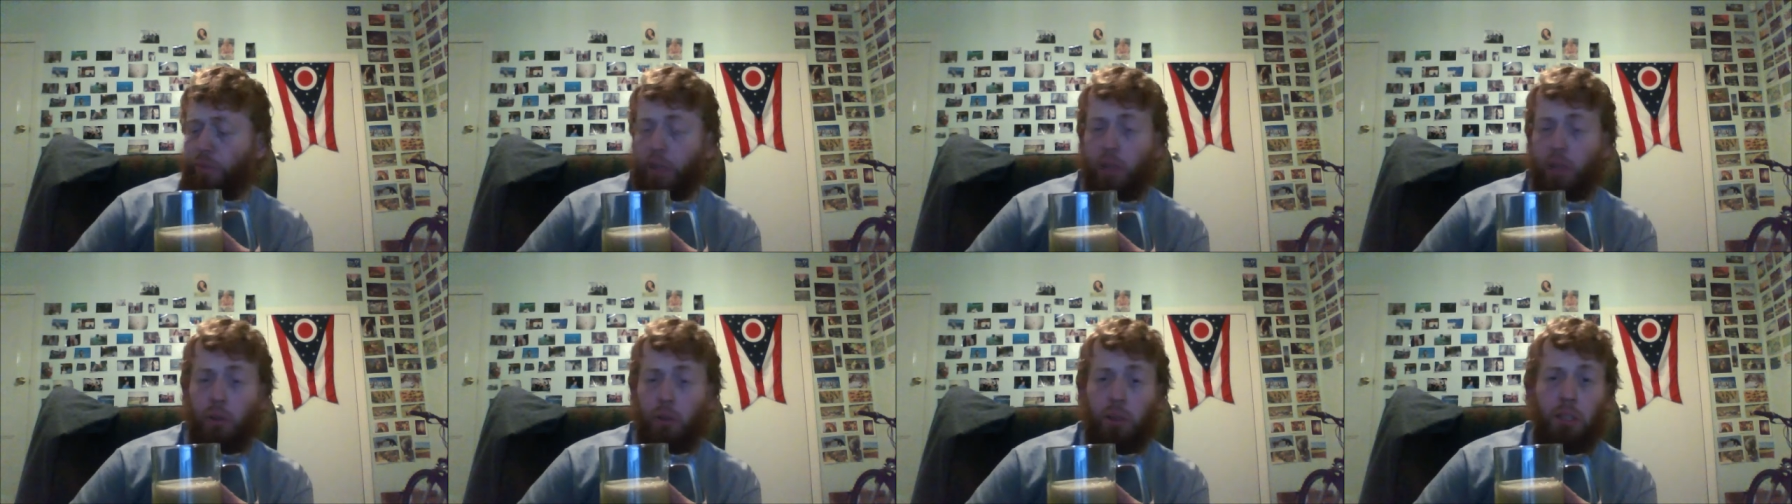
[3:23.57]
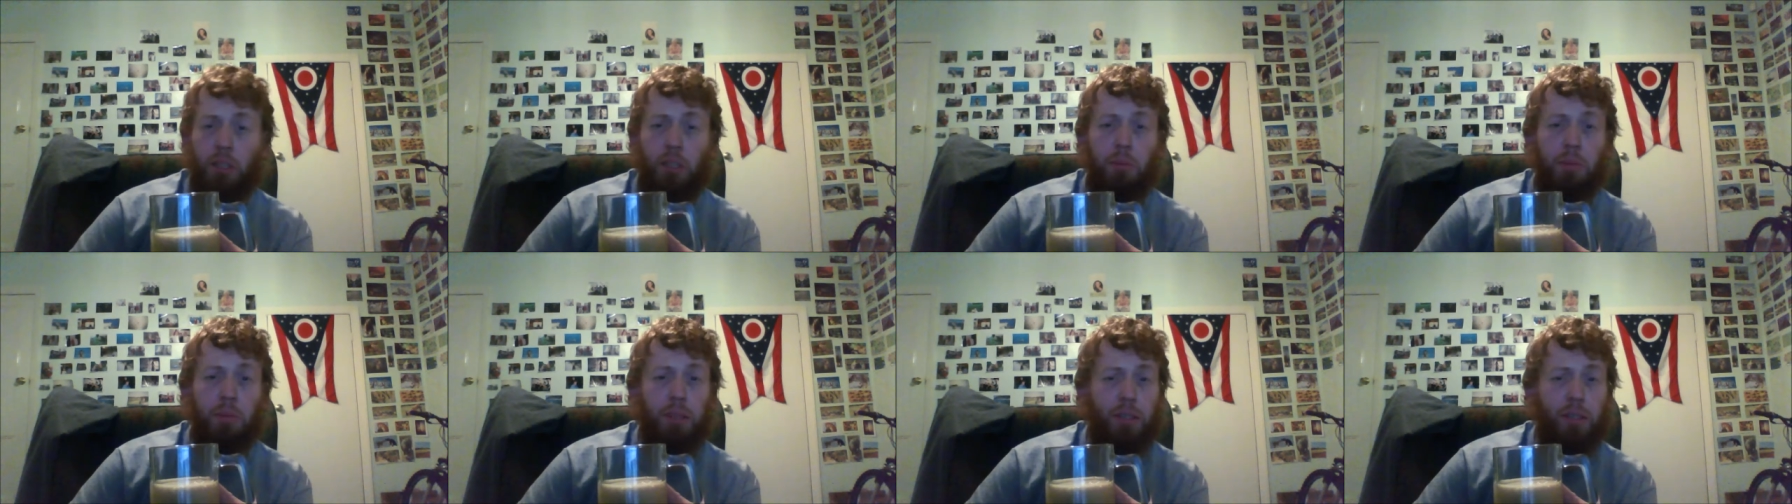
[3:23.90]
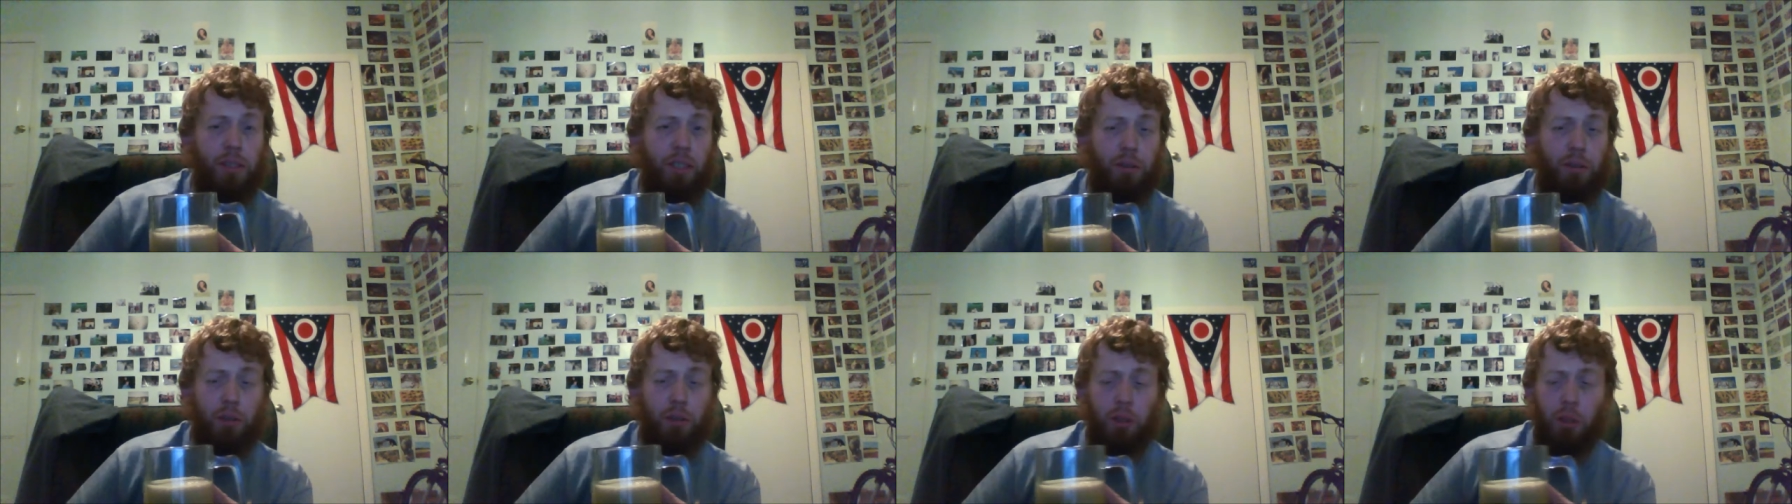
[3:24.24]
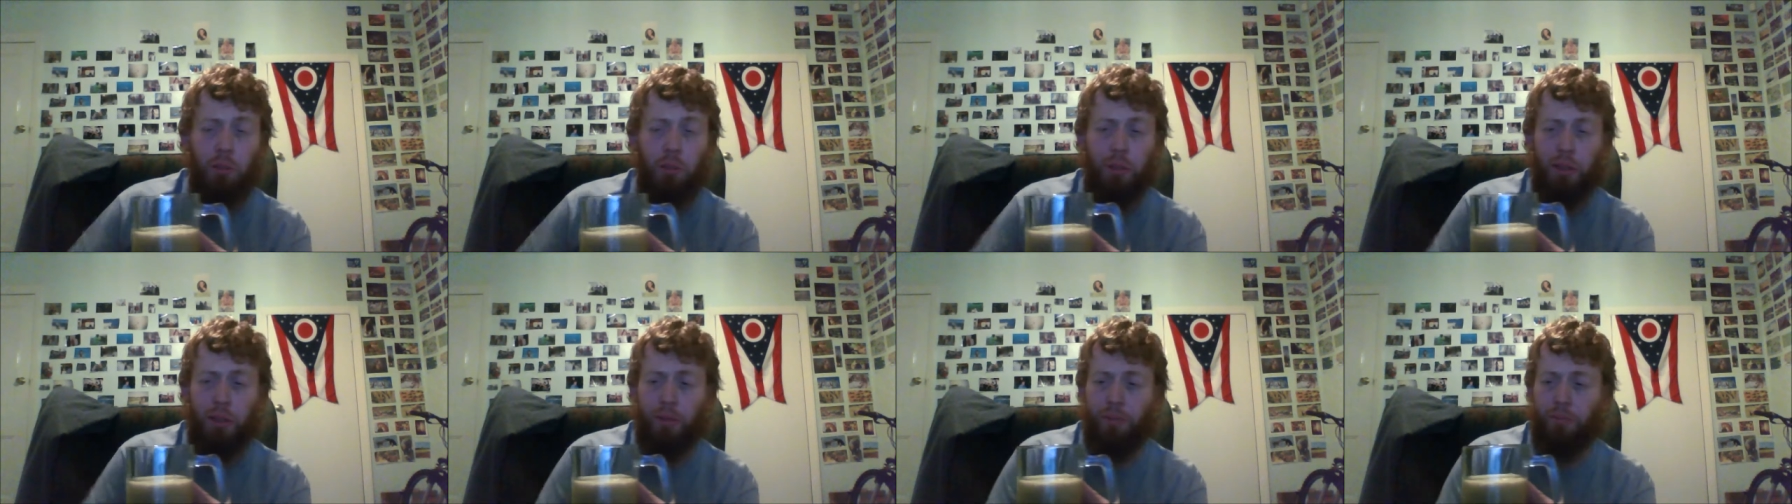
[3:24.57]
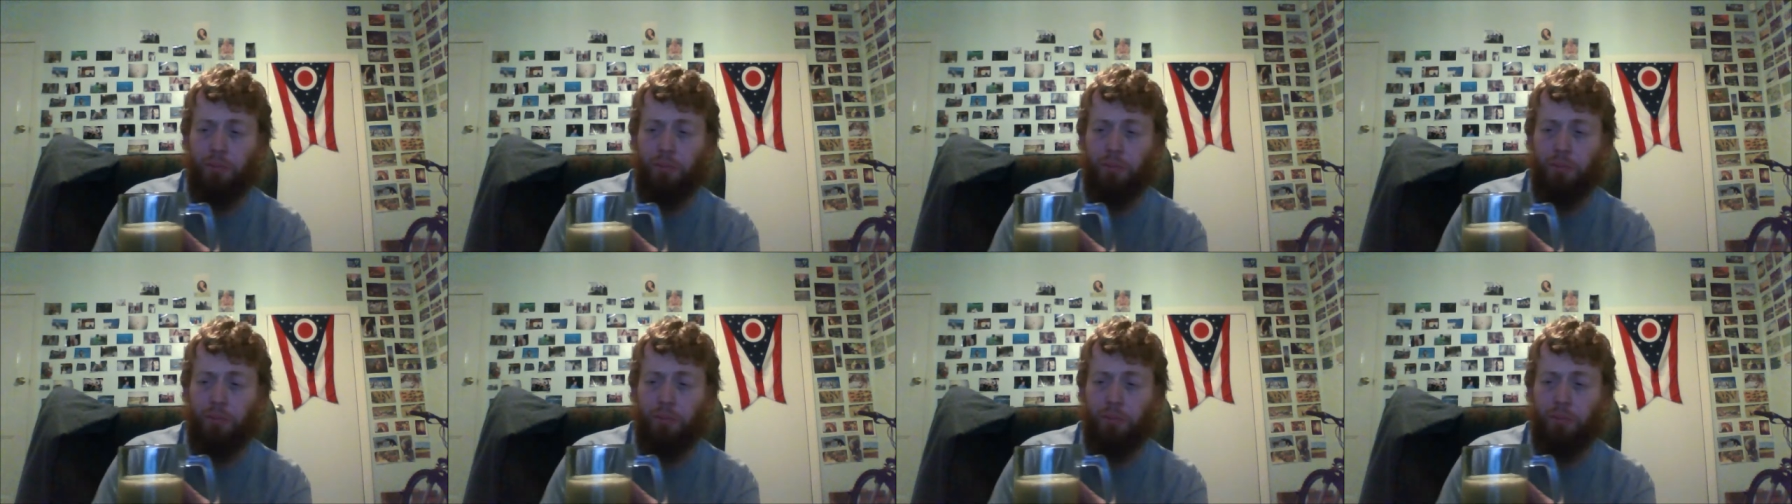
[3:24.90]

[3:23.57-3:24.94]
which have milk stout for a bit.